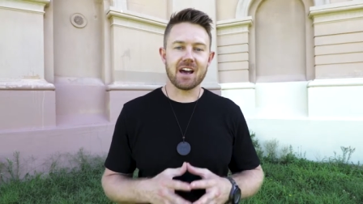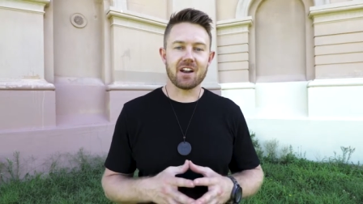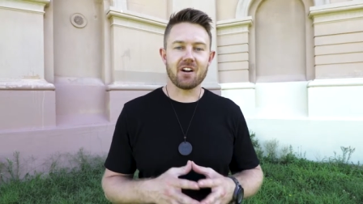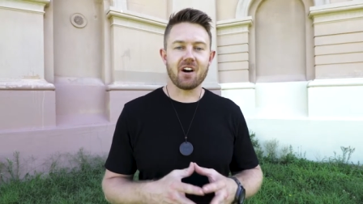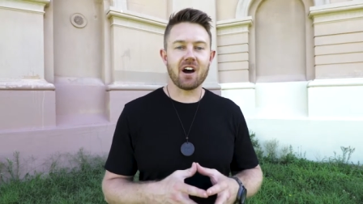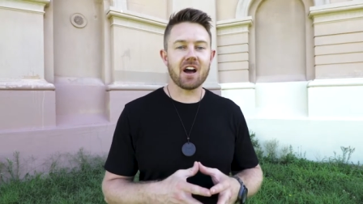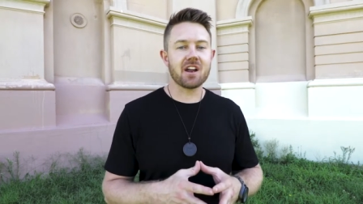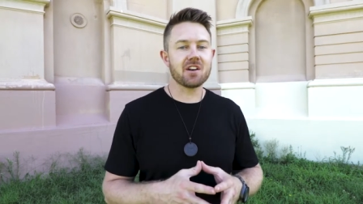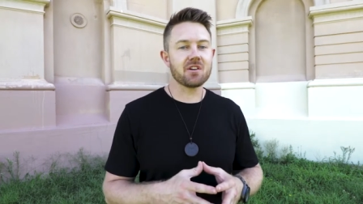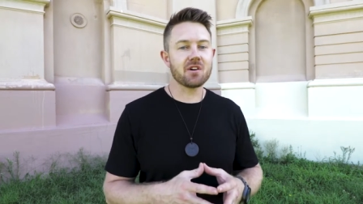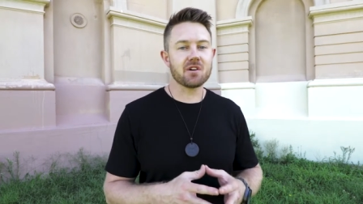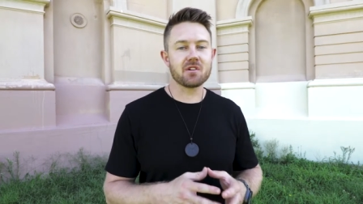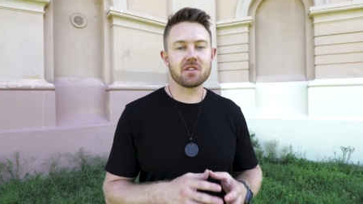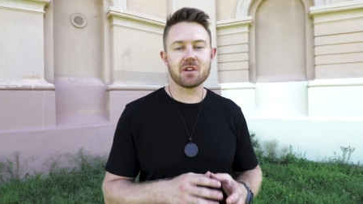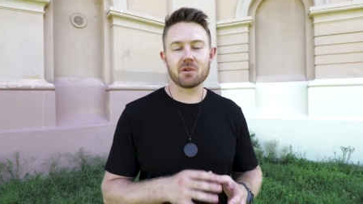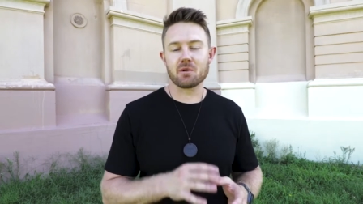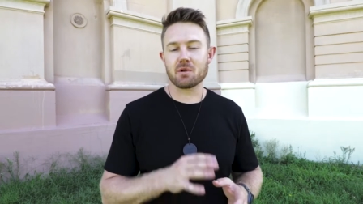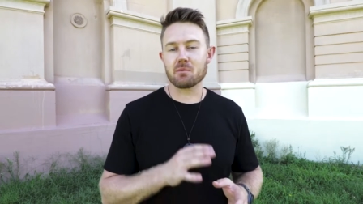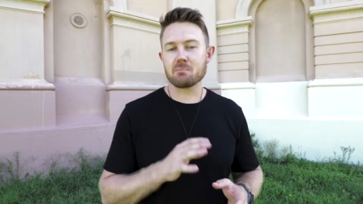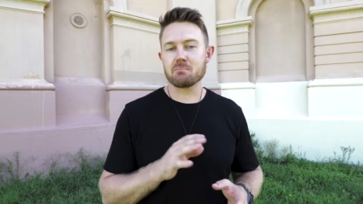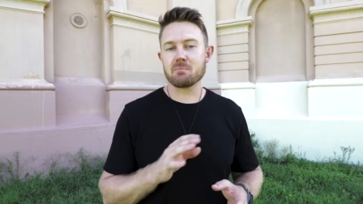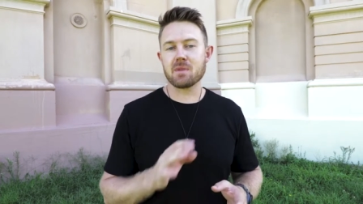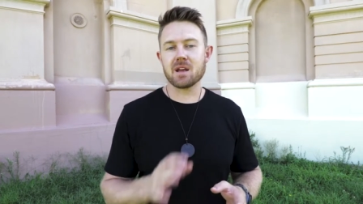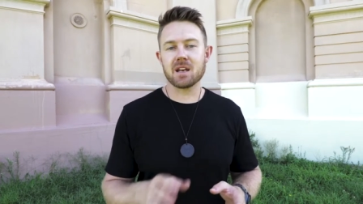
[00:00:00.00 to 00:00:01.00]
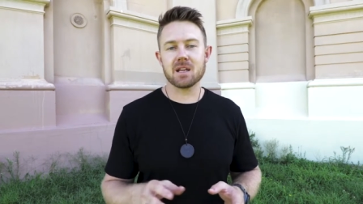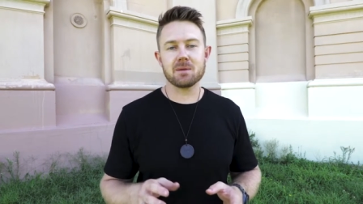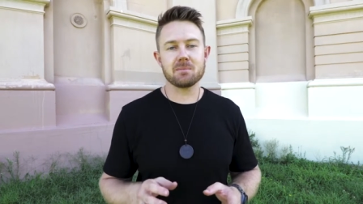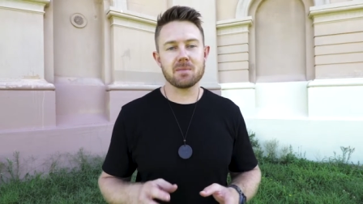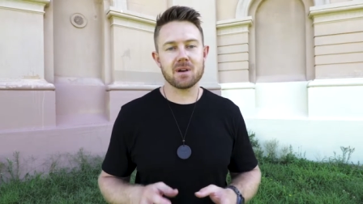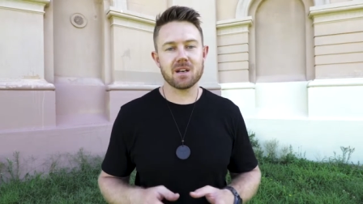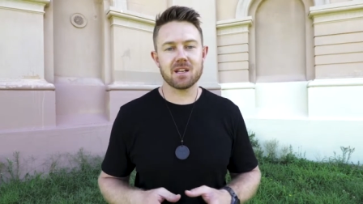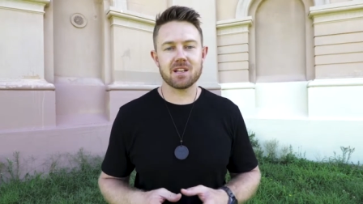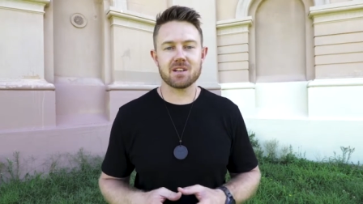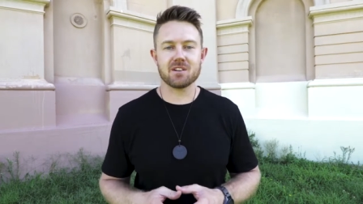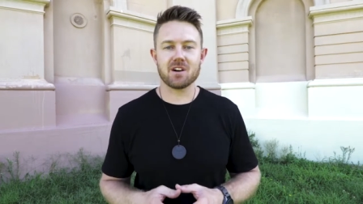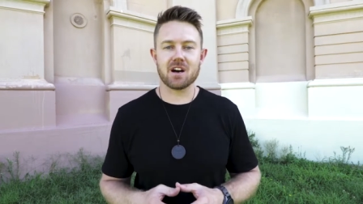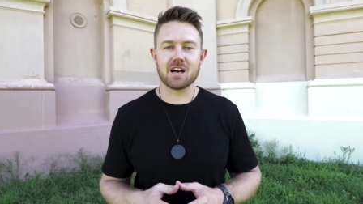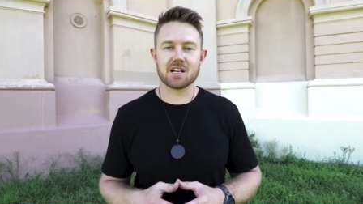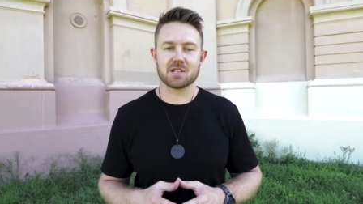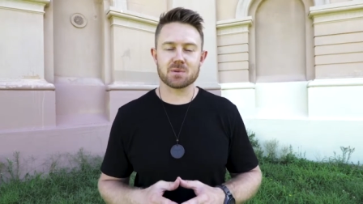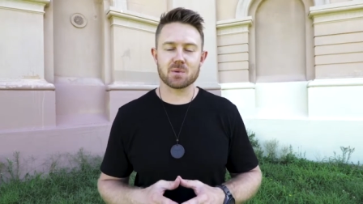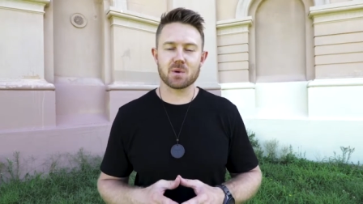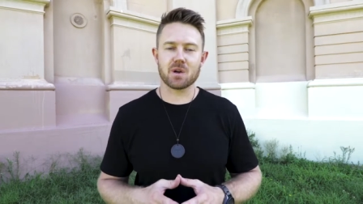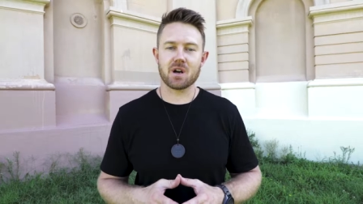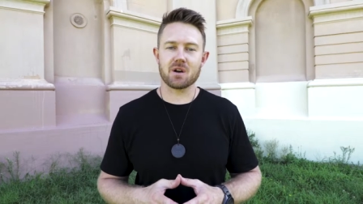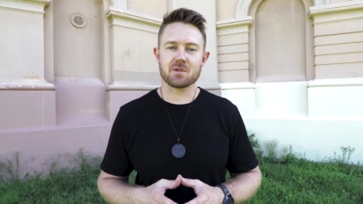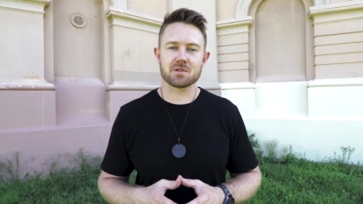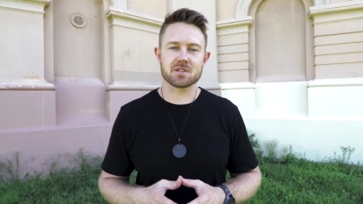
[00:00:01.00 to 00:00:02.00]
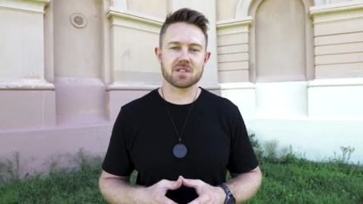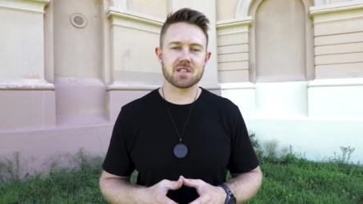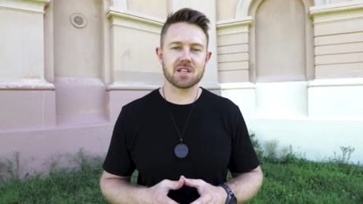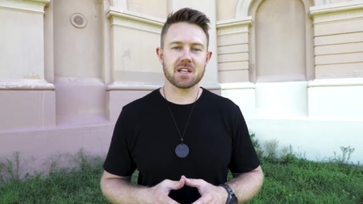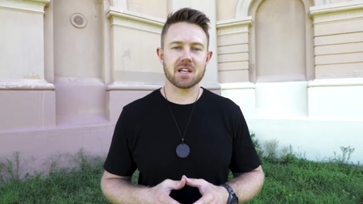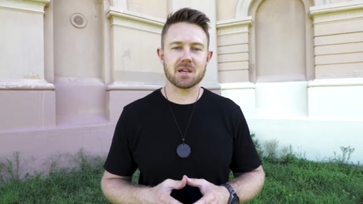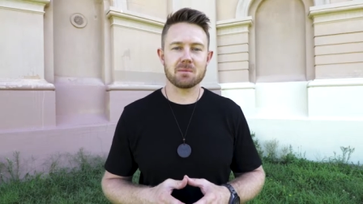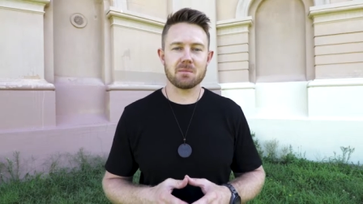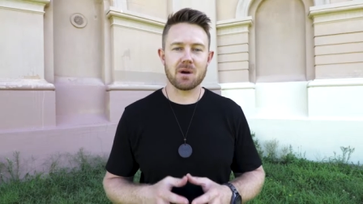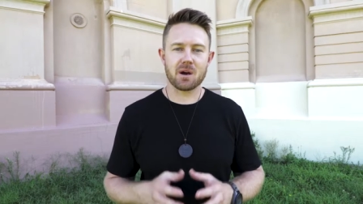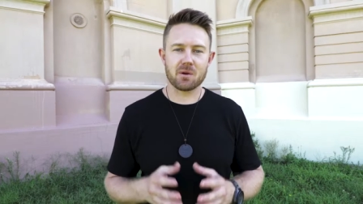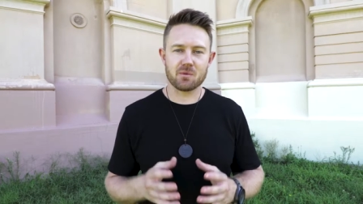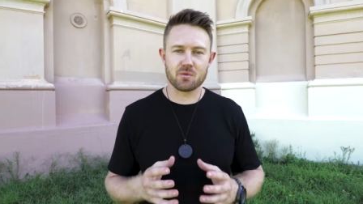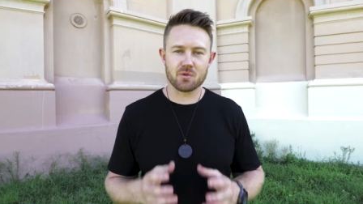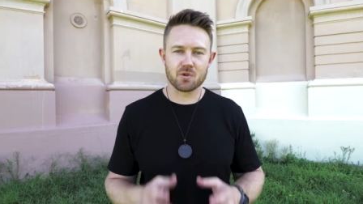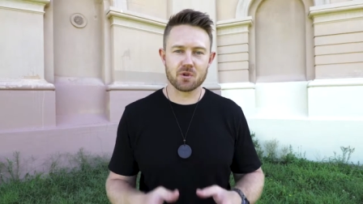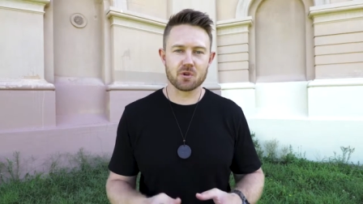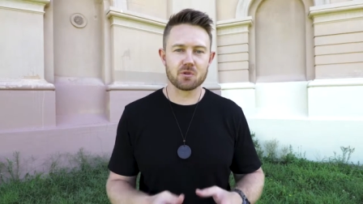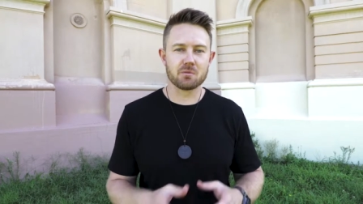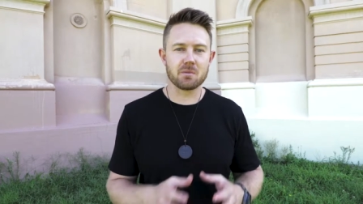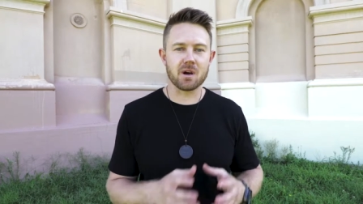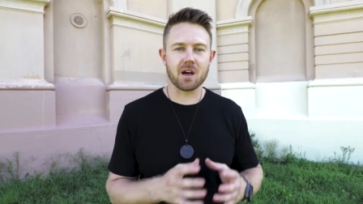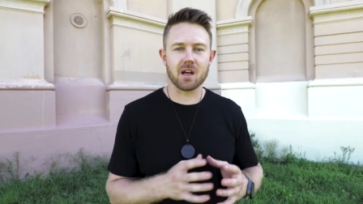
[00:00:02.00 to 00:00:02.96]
And I know there were many, many nights where I was sitting in my room